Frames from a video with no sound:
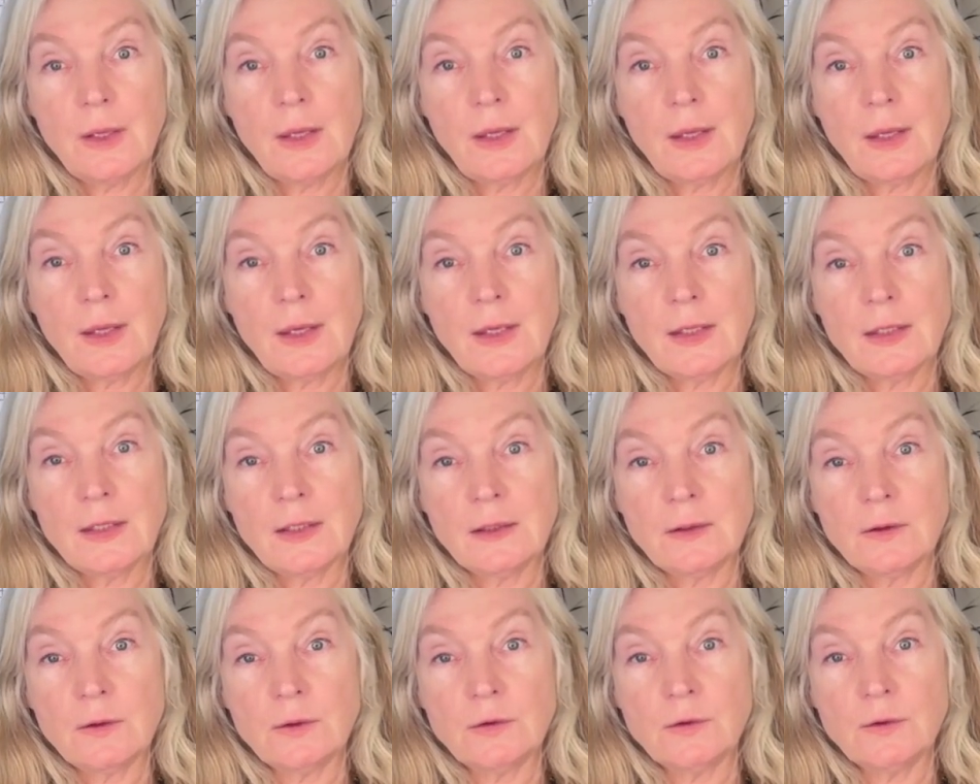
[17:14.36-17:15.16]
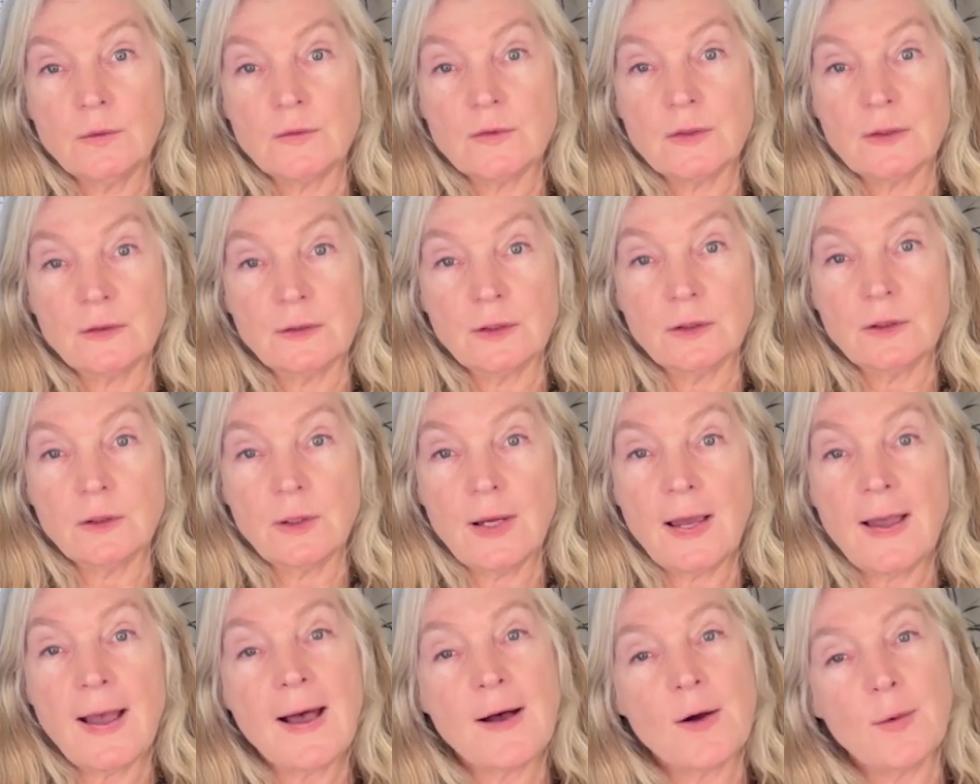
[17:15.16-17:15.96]
and it could use a
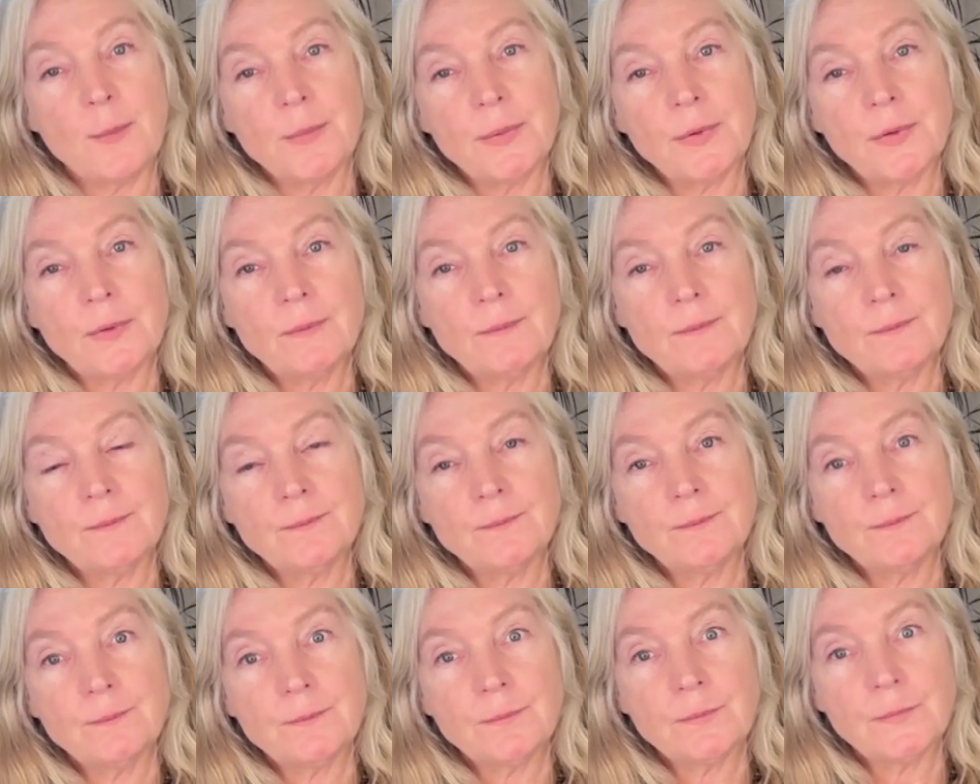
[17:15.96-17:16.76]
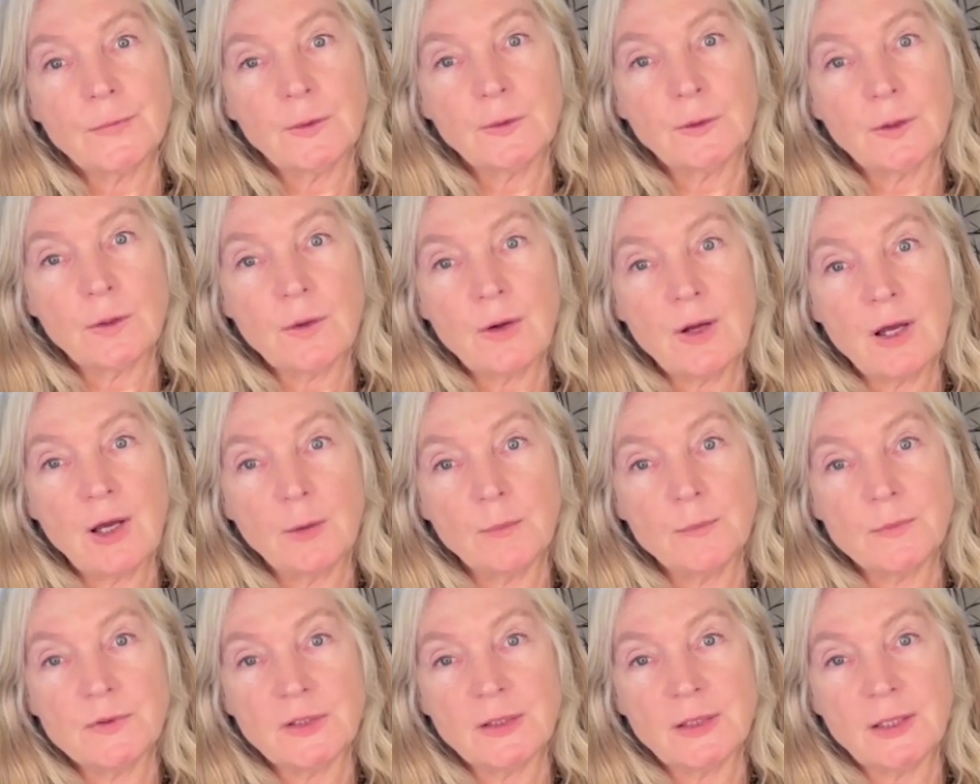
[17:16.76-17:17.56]
little help
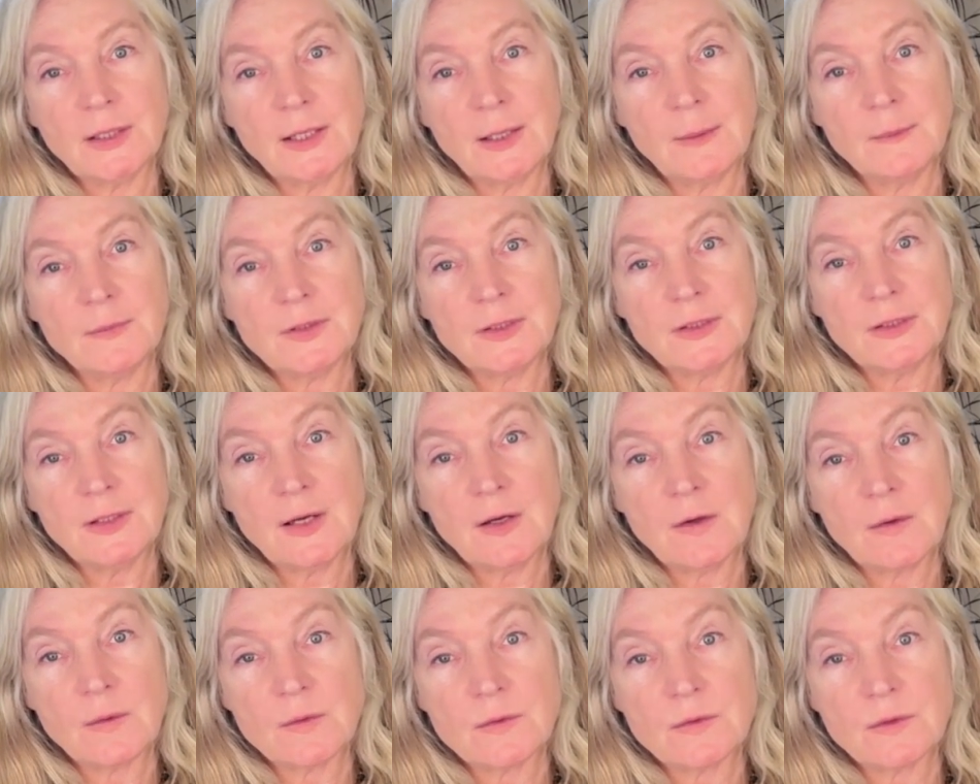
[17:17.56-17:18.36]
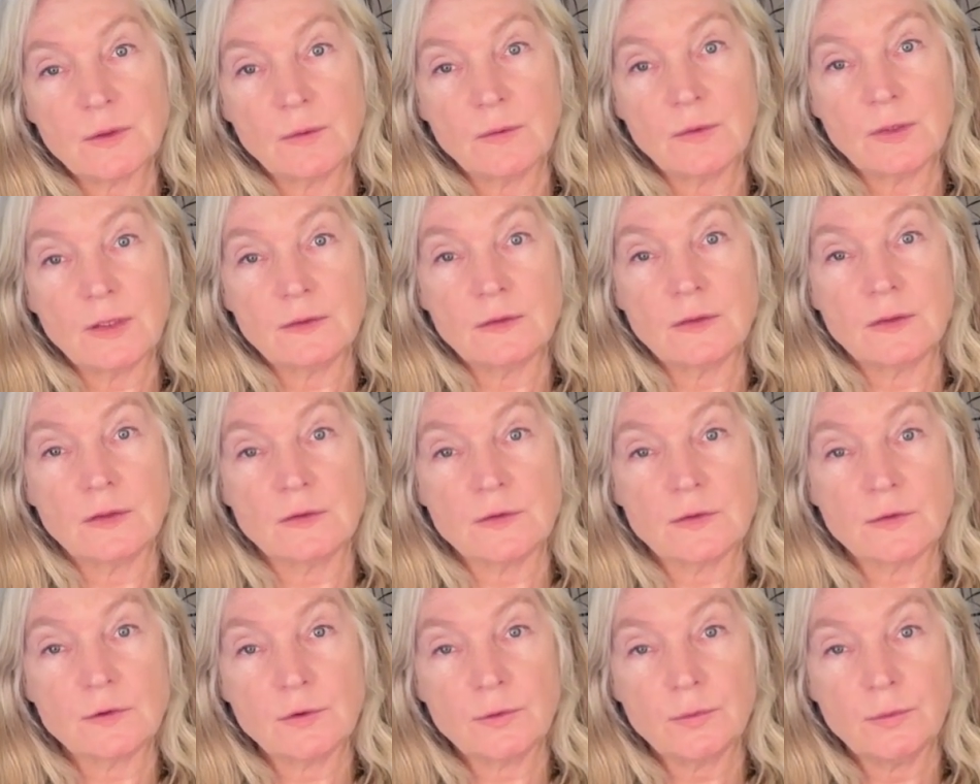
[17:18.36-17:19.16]
to get emptied out, so that
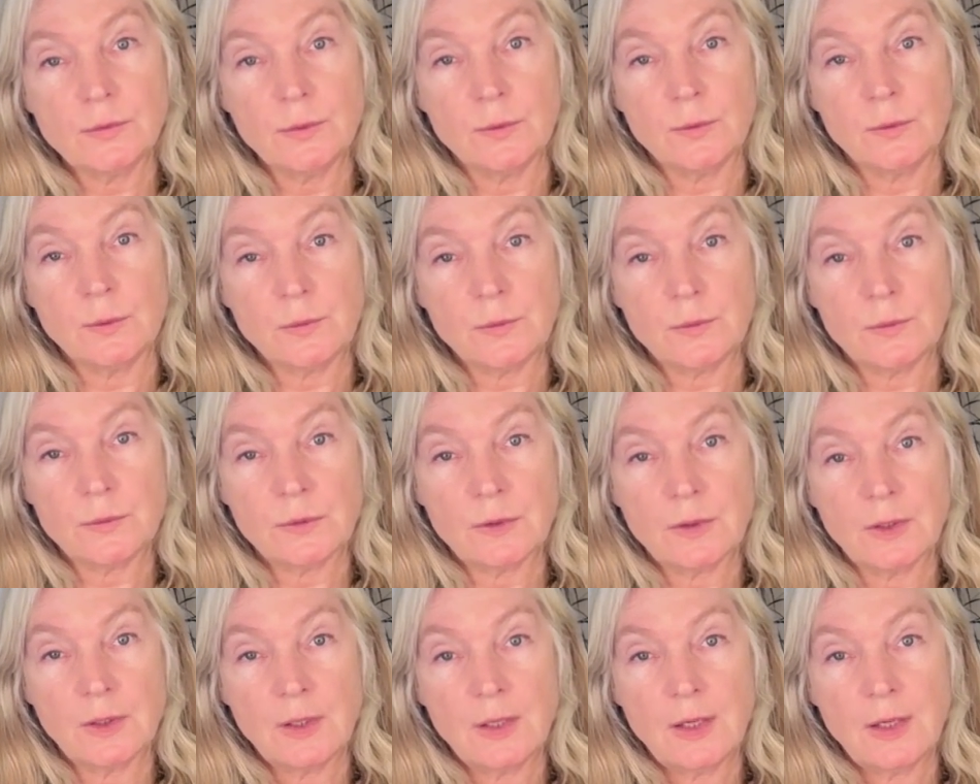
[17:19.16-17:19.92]
this truth